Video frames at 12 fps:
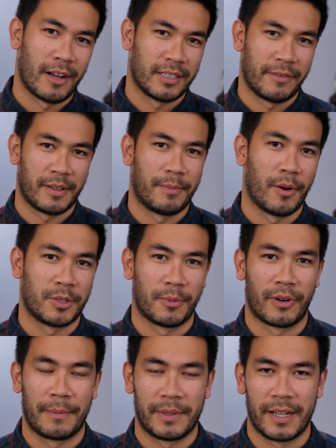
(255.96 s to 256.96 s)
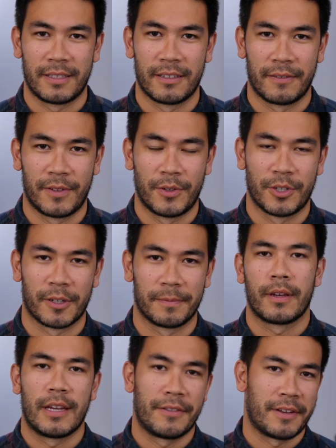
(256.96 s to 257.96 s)
I'll definitely post more updates in the future.
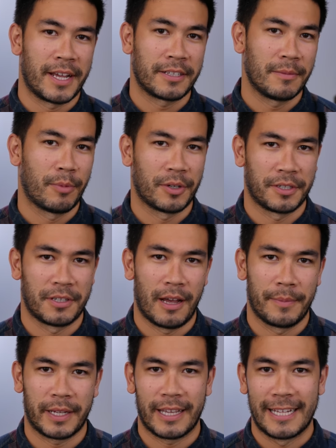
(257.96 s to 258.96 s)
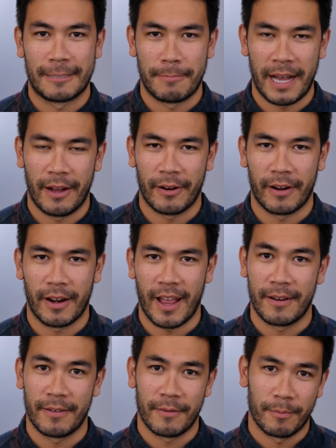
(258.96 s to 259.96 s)
Now the next important topic is power,
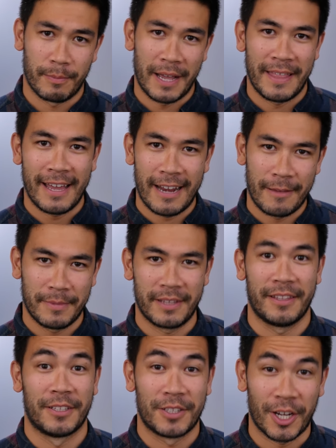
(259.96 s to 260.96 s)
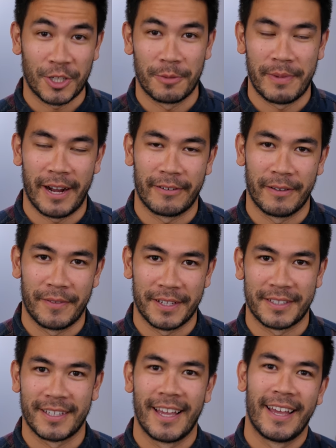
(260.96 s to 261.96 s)
and by that I mean suction power of
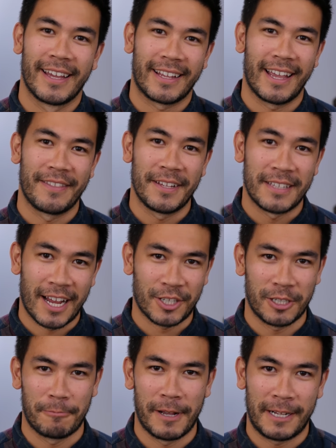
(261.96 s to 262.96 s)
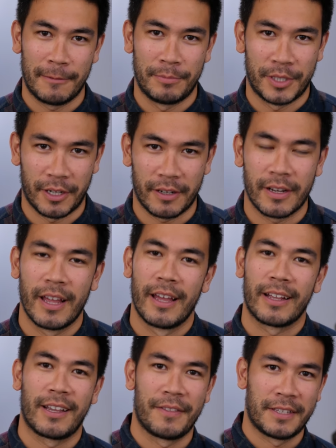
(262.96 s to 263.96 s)
this. Can this actually pick up dirt?
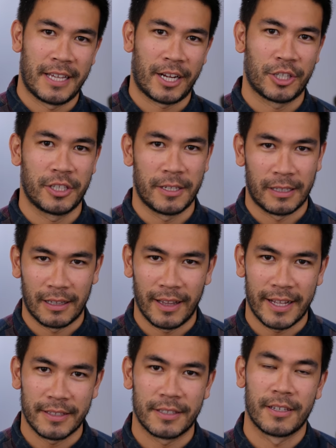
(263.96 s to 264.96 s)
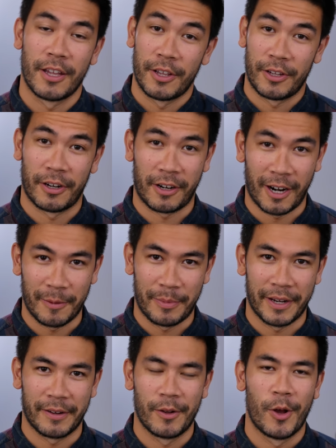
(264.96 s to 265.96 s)
Can this actually cleanse your
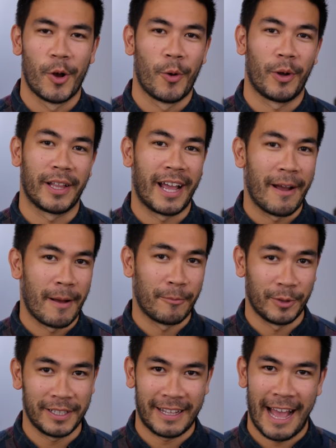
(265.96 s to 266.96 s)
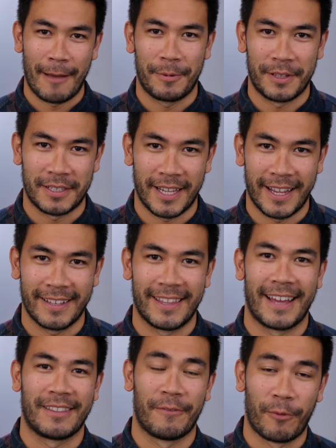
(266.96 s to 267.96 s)
carpet? Well, I'm really happy to say
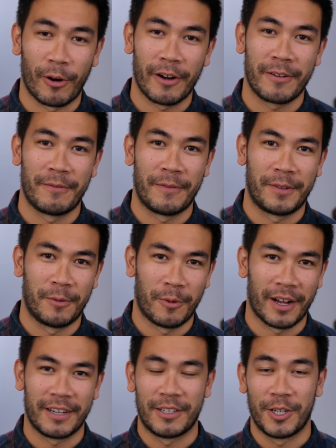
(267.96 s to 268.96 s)
that the 450-watt